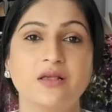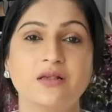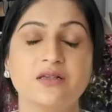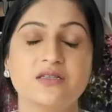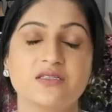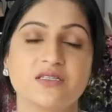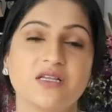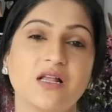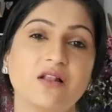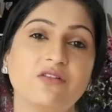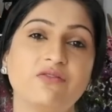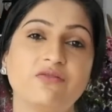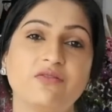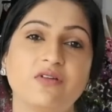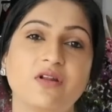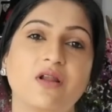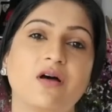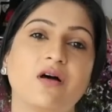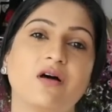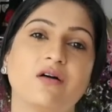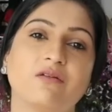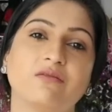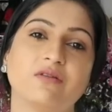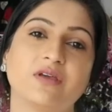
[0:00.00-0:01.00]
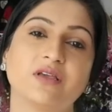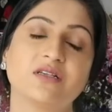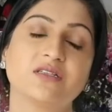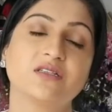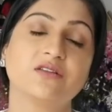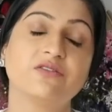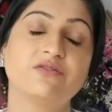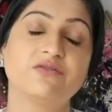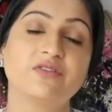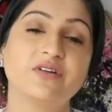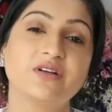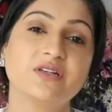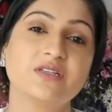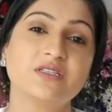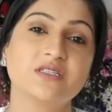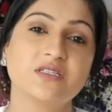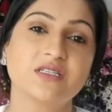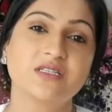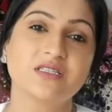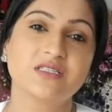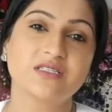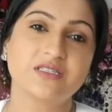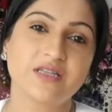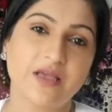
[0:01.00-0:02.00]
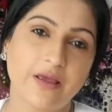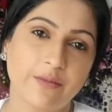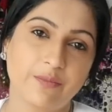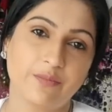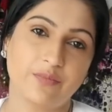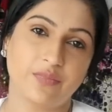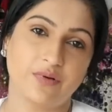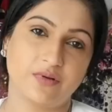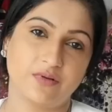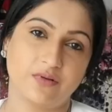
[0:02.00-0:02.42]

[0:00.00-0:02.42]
self-love is the first step